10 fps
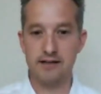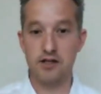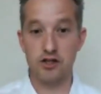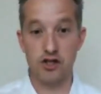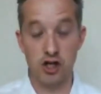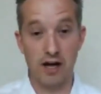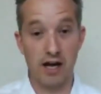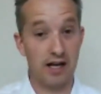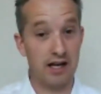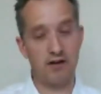just to do it.
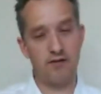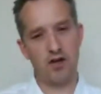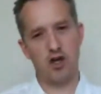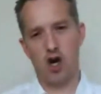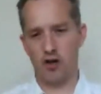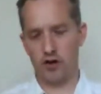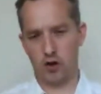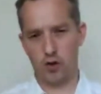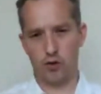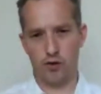And even if you're not on the
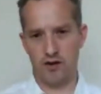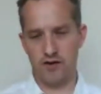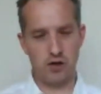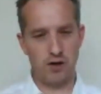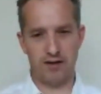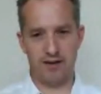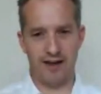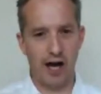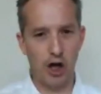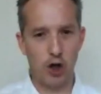course, if you're doing this at
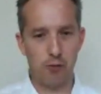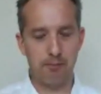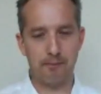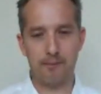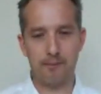home,